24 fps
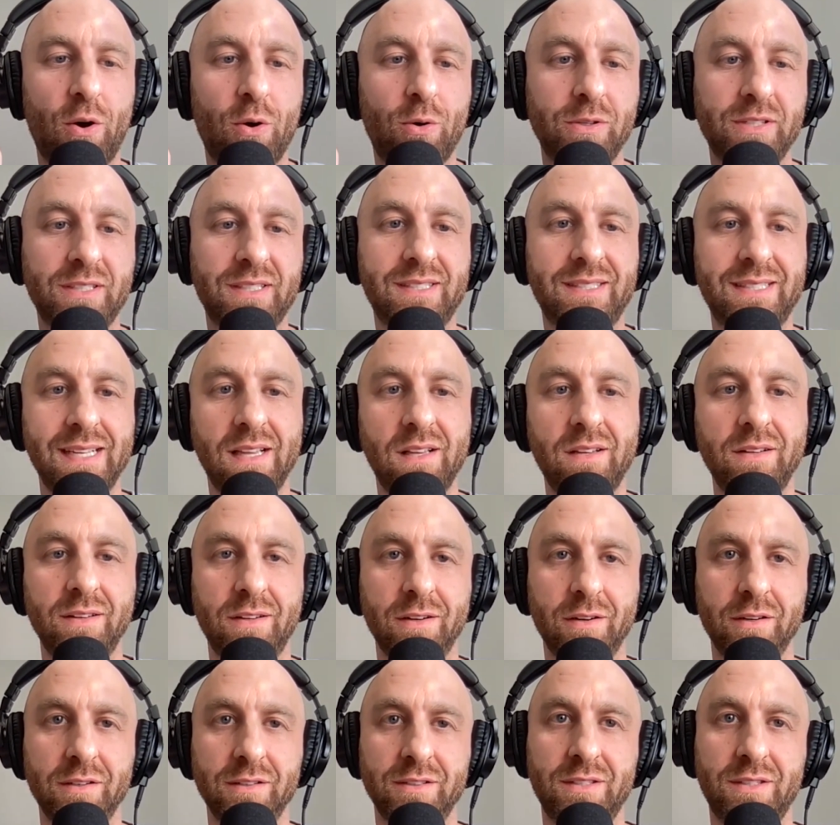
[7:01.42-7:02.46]
whole
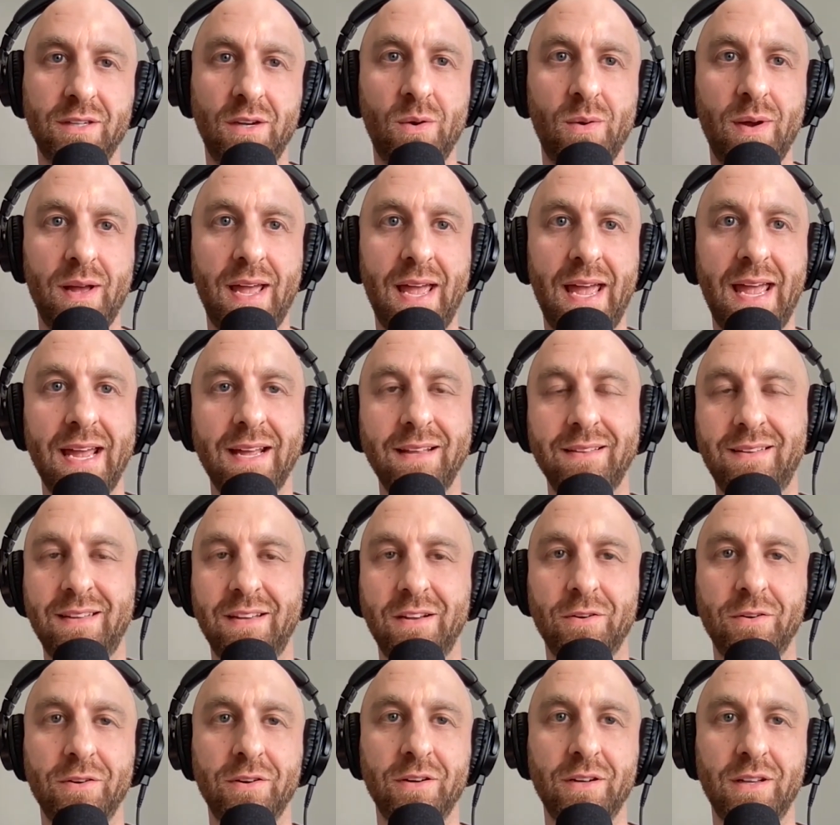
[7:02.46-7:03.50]
cylinder. So
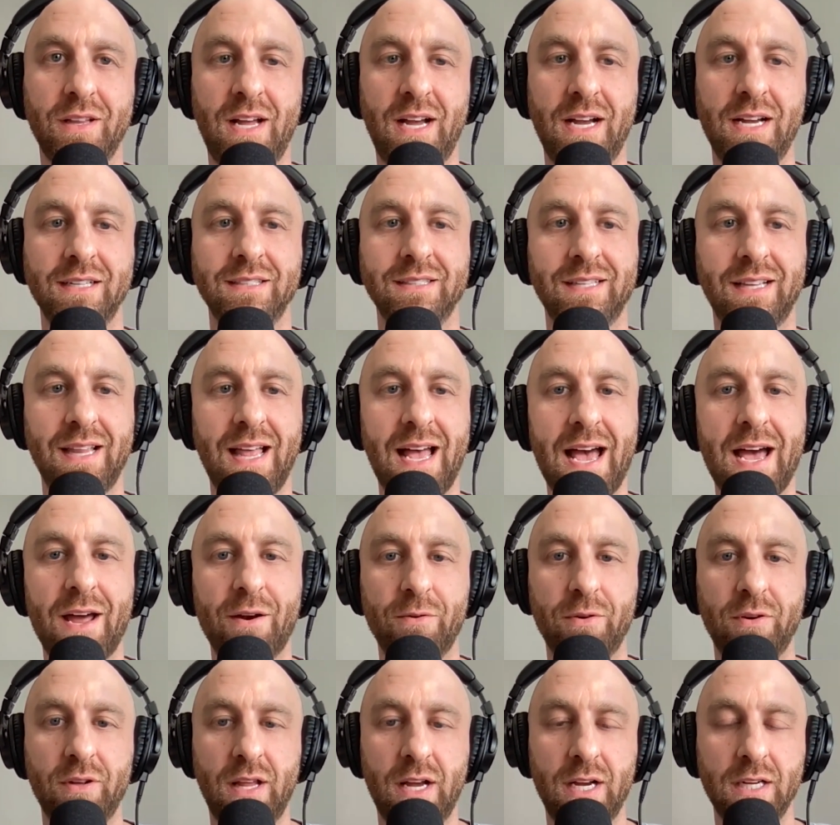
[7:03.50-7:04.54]
anterior lines,
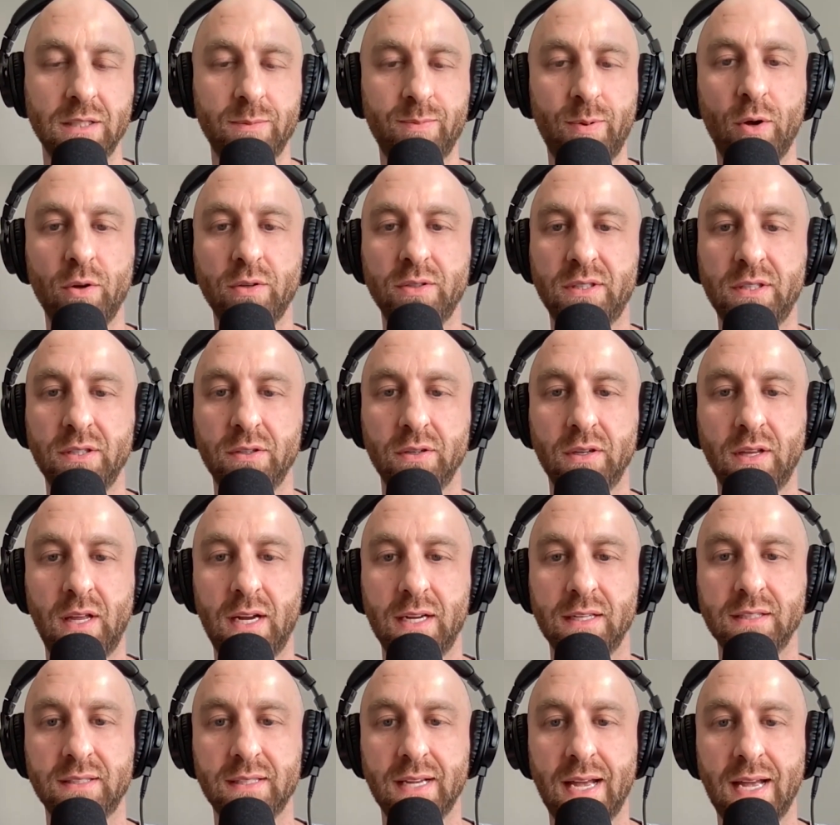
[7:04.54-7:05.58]
lateral lines, posterior
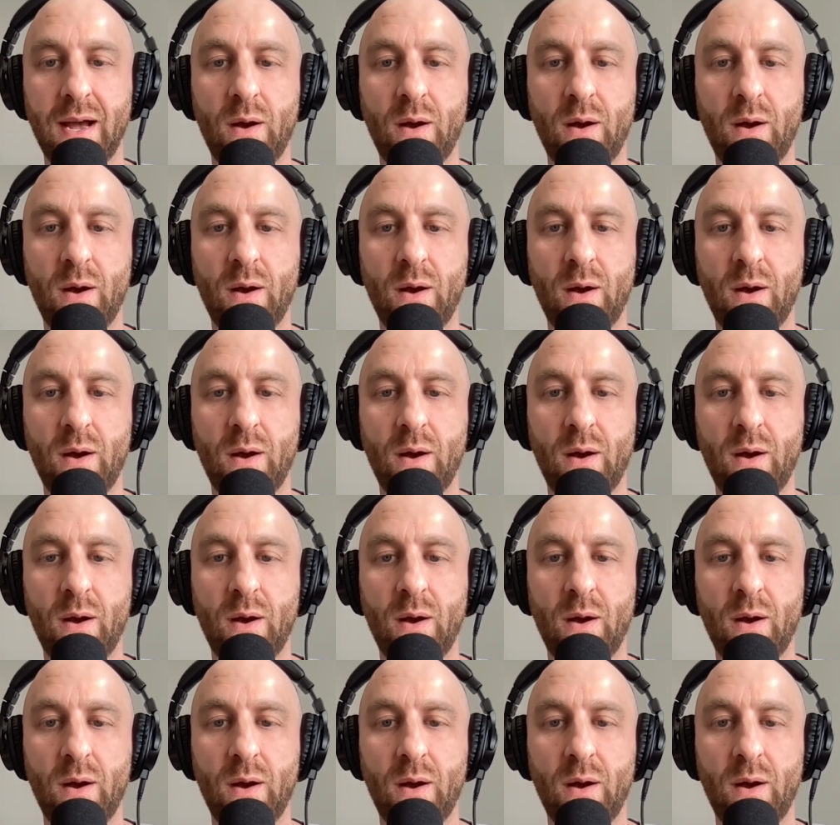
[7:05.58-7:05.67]
lines.